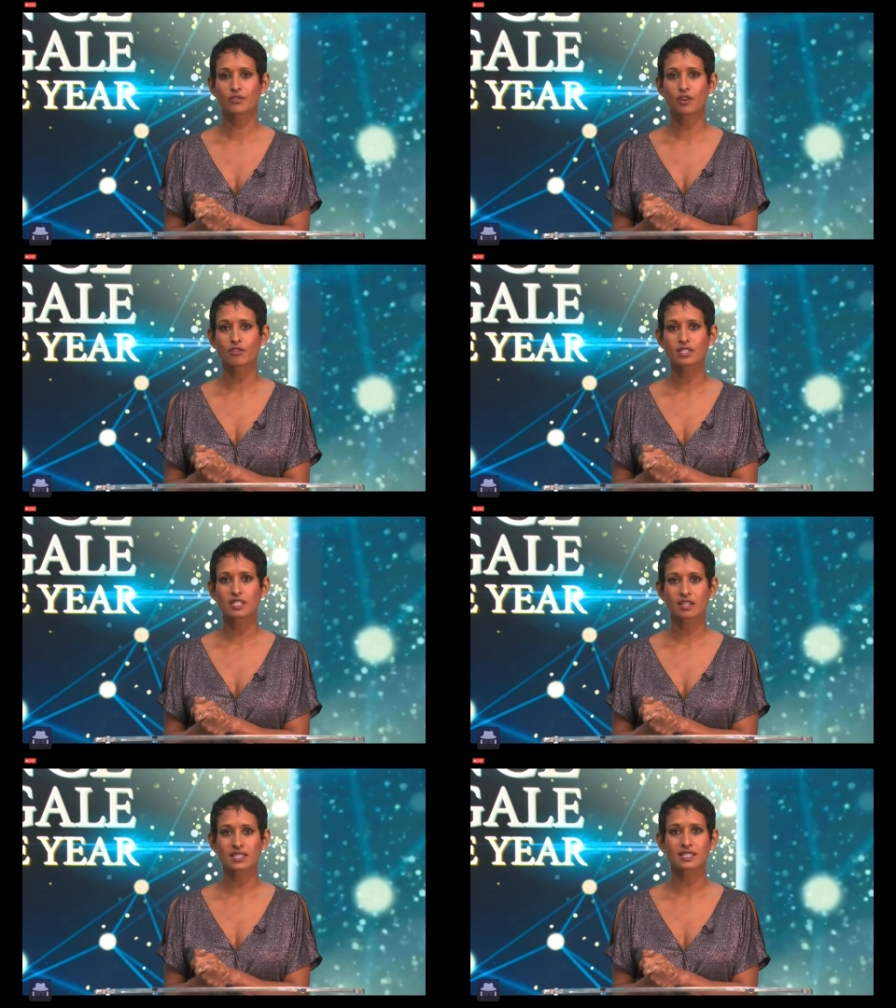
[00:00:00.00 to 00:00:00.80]
the
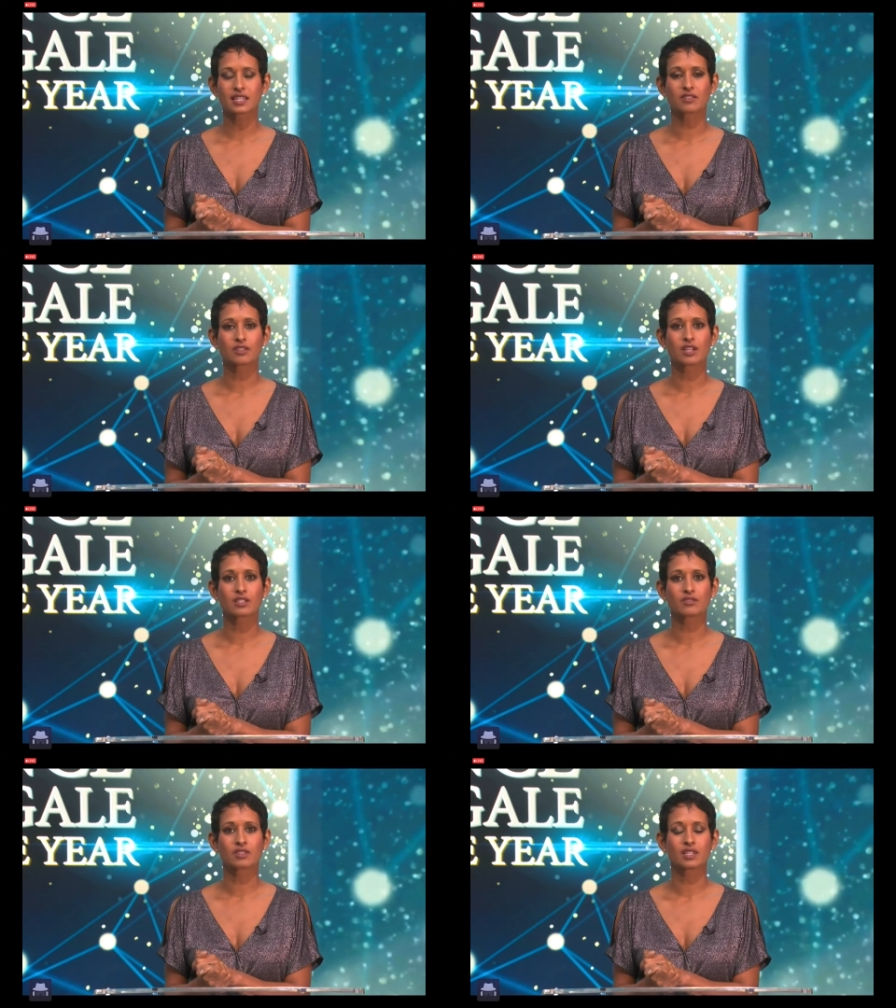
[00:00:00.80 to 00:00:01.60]
Florence Nightingale
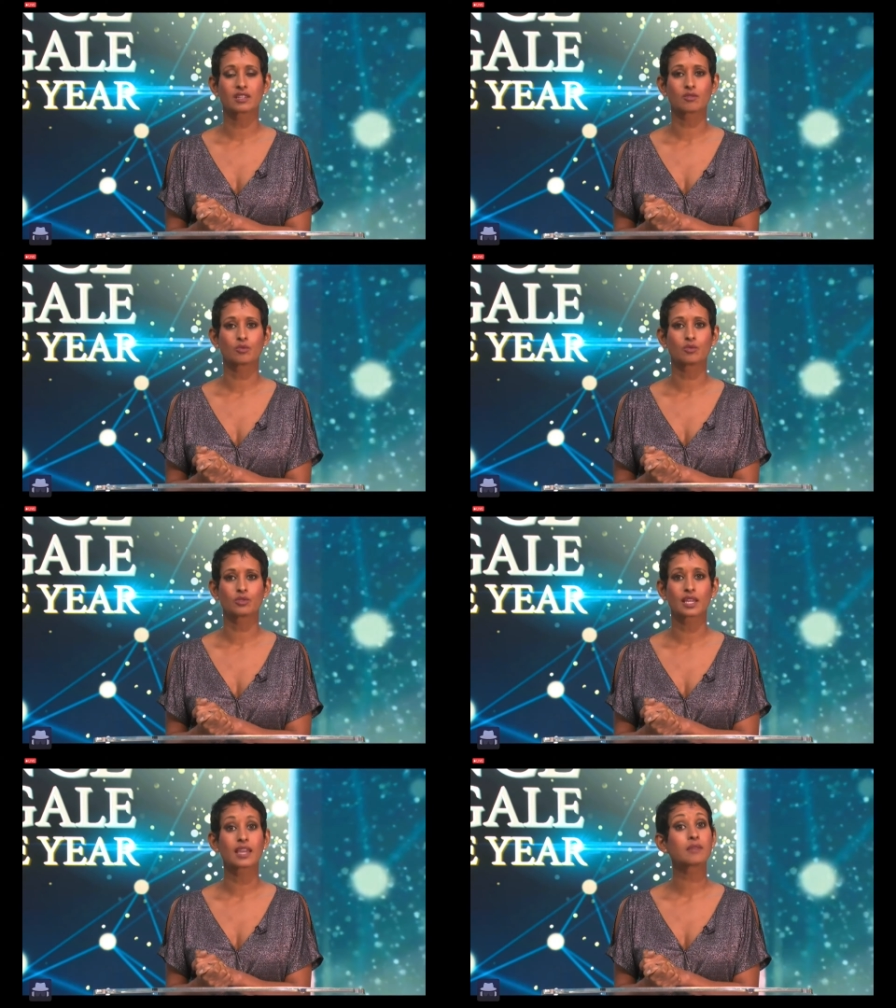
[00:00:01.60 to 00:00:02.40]
Nurse of the Year
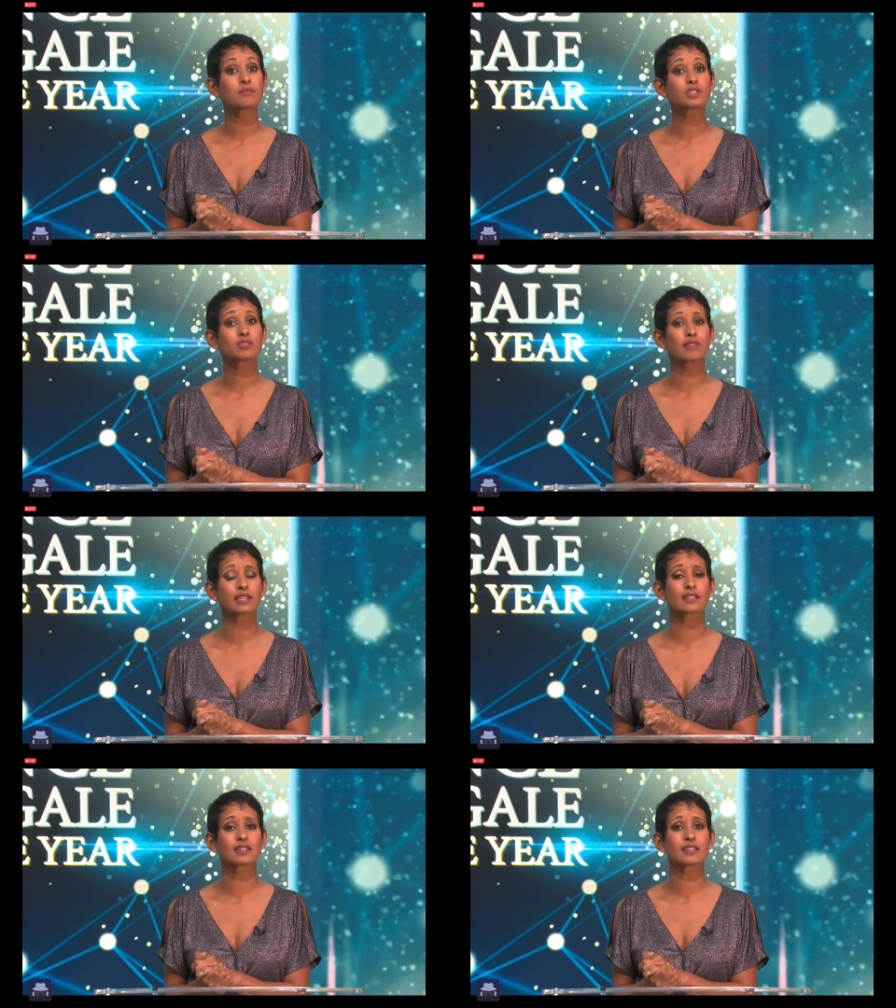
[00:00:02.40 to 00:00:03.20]
Award aims to
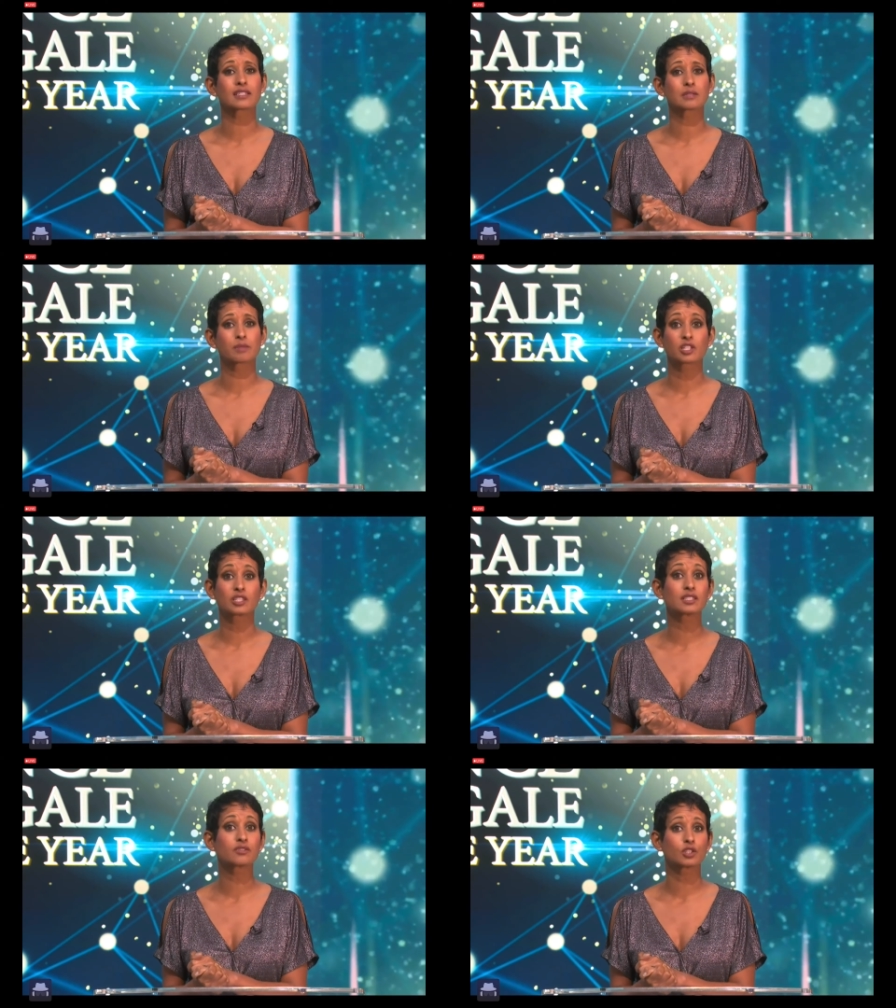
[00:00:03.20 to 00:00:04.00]
recognise a
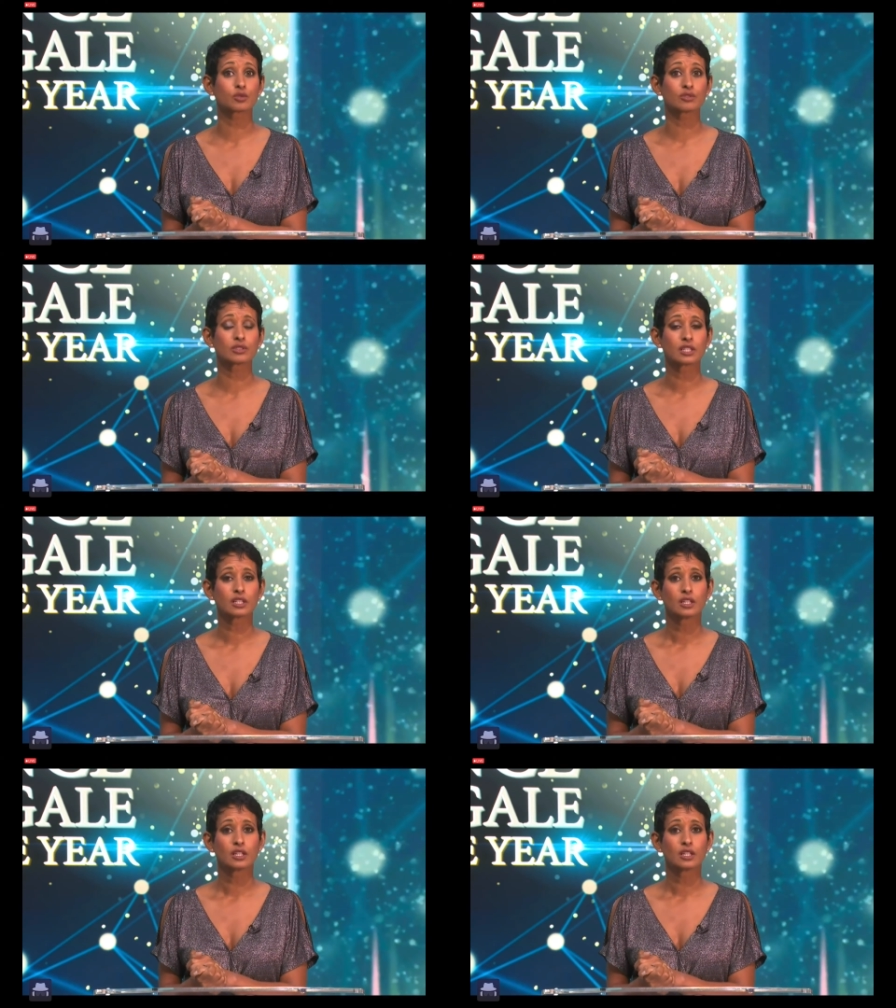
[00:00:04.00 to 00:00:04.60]
special individual